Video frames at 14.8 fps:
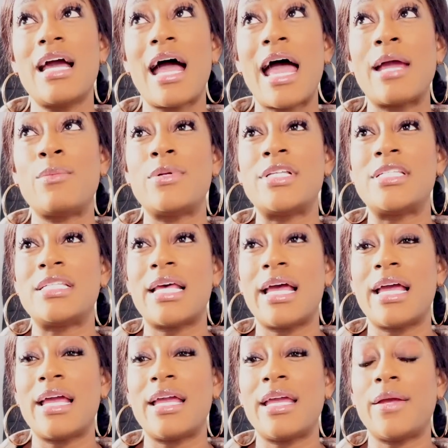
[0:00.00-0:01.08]
I would
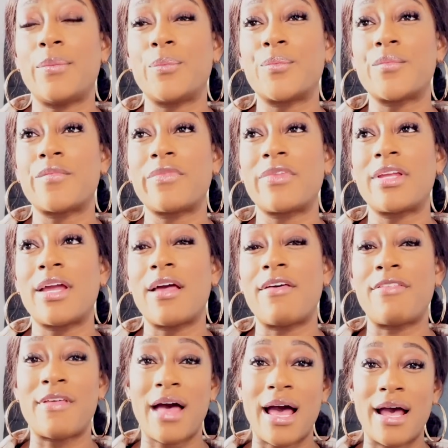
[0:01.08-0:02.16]
say
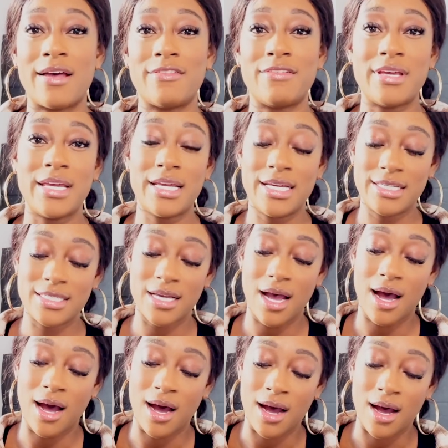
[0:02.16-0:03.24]
that these
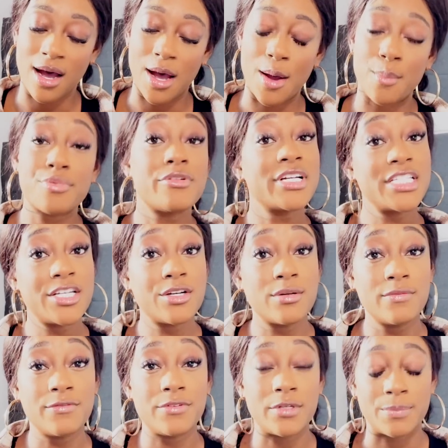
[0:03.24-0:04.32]
are pretty
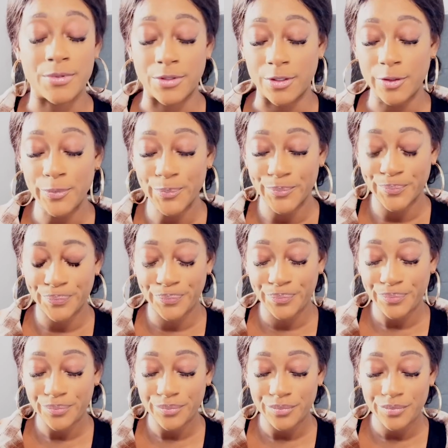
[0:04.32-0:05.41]
comfortable.
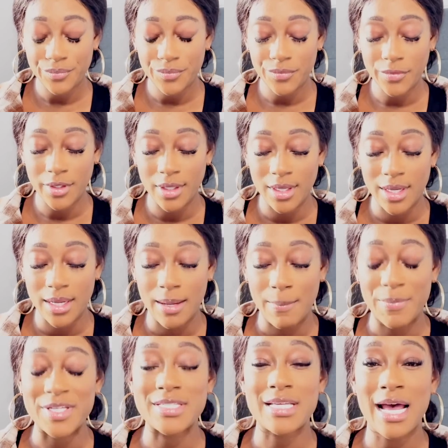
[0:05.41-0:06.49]

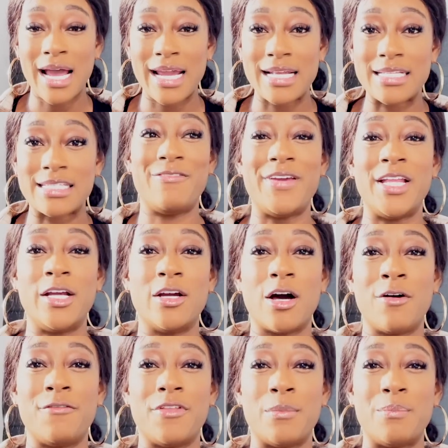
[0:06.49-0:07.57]
Besides feeling
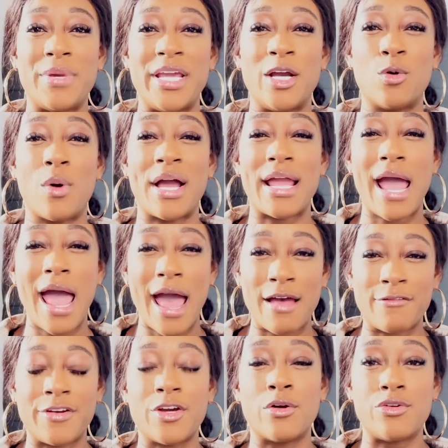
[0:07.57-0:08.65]
of them being quite
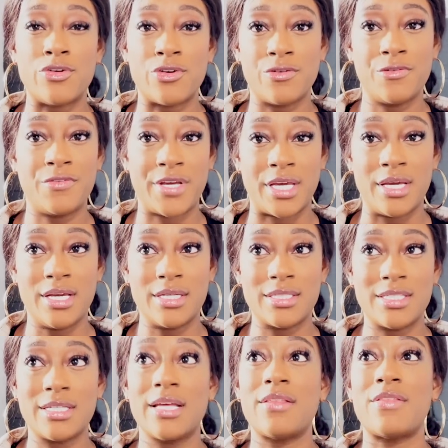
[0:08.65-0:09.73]
heavy on your
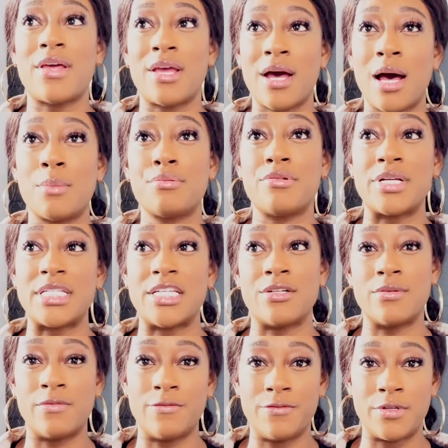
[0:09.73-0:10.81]
feet, they are pretty
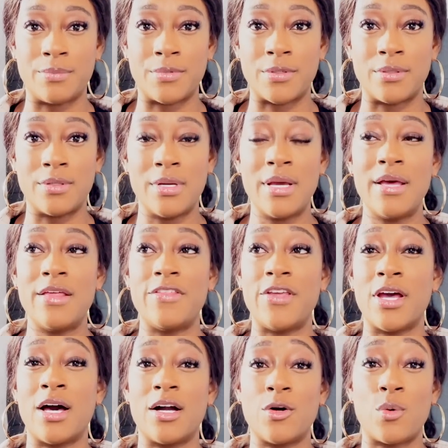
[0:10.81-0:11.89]
comfortable. They
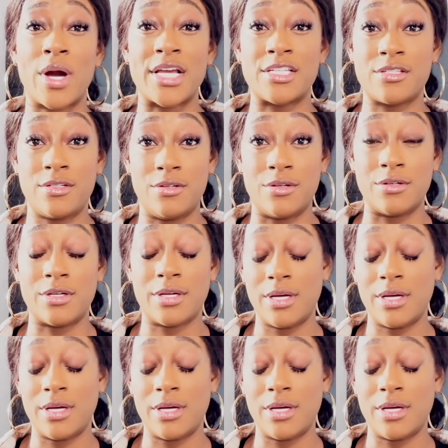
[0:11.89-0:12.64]
are quite snug.